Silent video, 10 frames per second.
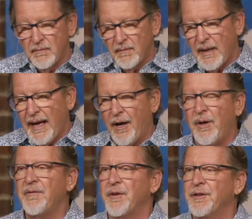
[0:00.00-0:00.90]

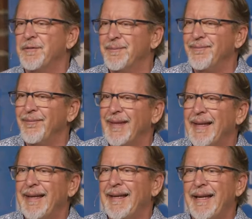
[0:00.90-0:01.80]
However,
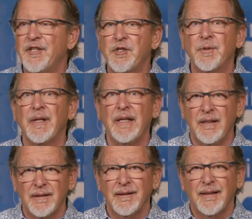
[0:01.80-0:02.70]
history
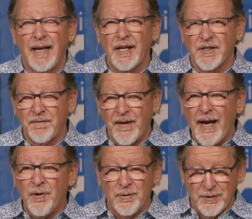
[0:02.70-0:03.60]
has
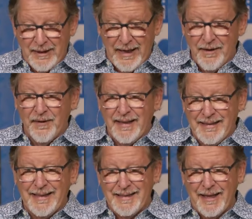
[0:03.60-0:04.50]
found
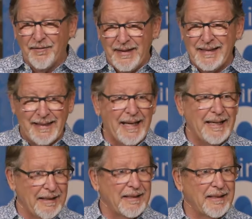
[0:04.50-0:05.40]
evidences of these
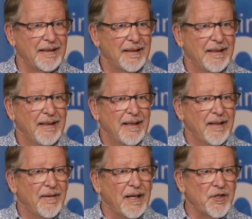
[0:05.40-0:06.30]
kings.
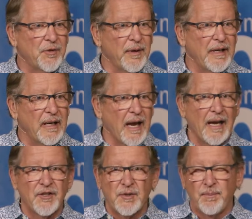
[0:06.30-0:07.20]
History
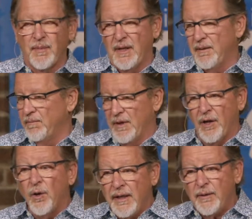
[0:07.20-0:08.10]
has
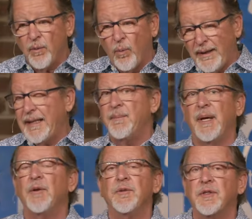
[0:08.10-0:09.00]
not only what they
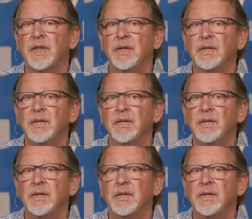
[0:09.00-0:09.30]
built